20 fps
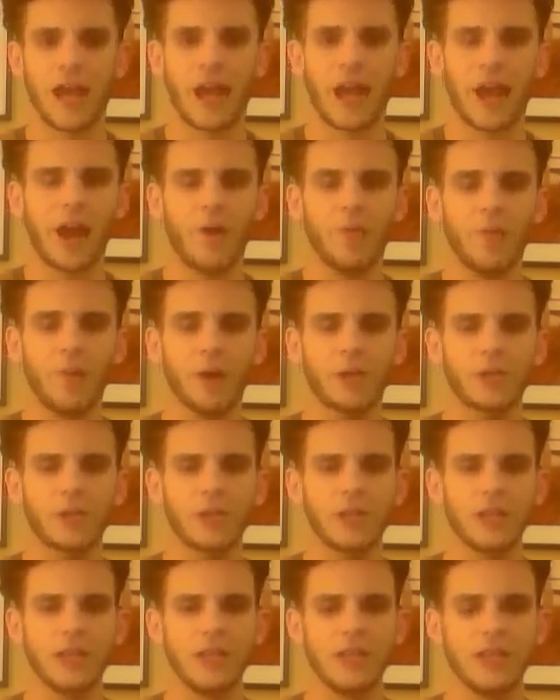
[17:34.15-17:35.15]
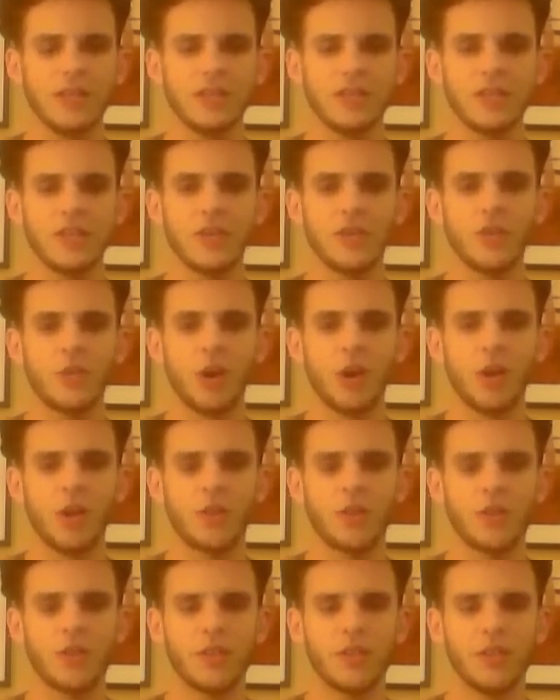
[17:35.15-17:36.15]
How much is
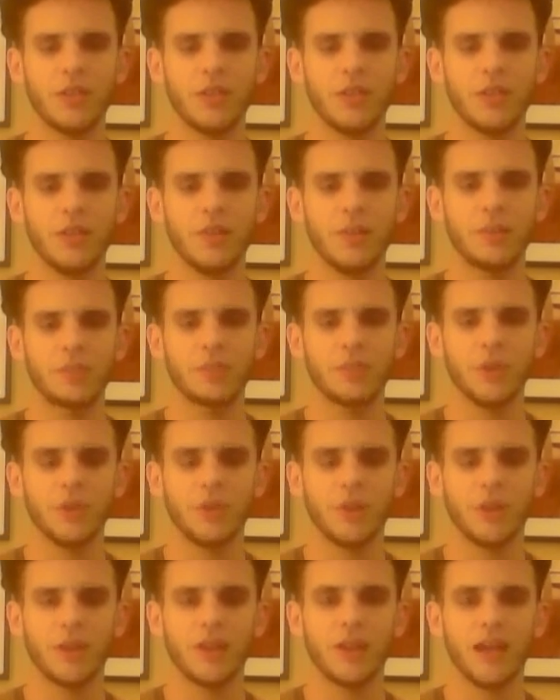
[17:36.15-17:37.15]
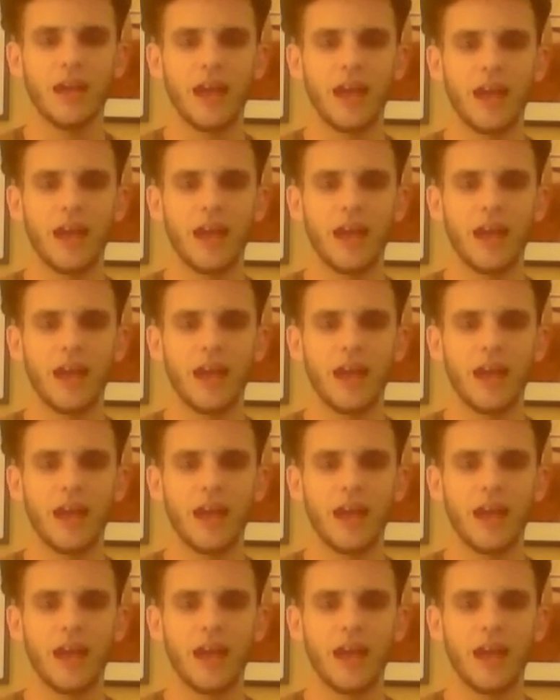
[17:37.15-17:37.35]
equality improving?